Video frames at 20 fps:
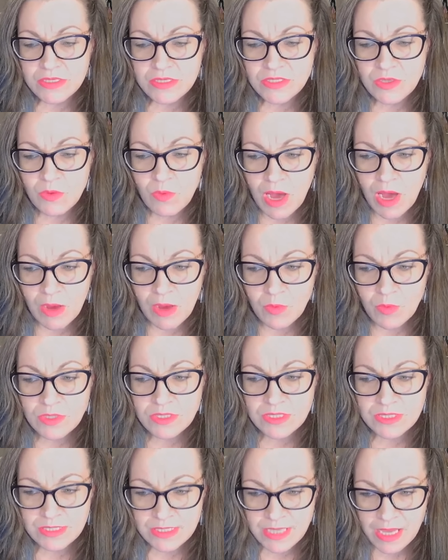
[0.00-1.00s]
So I will
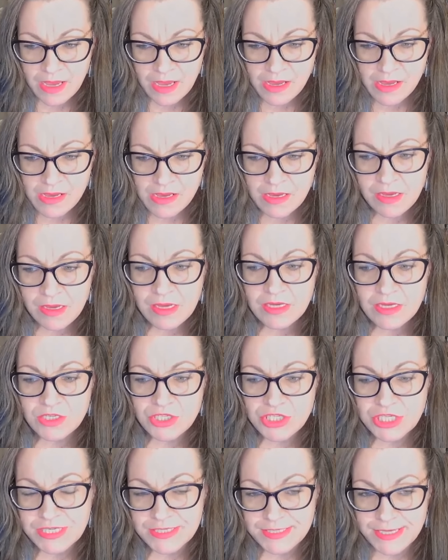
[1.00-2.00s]
say
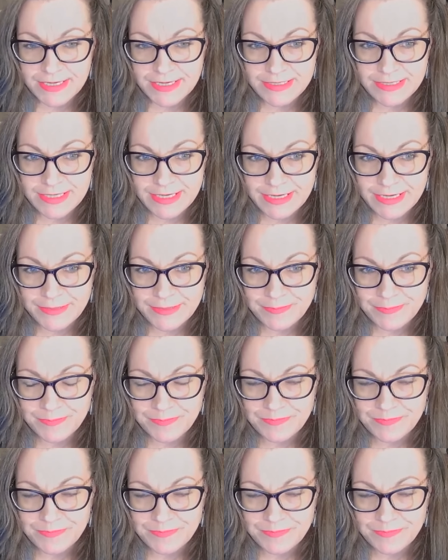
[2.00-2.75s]
she's 18.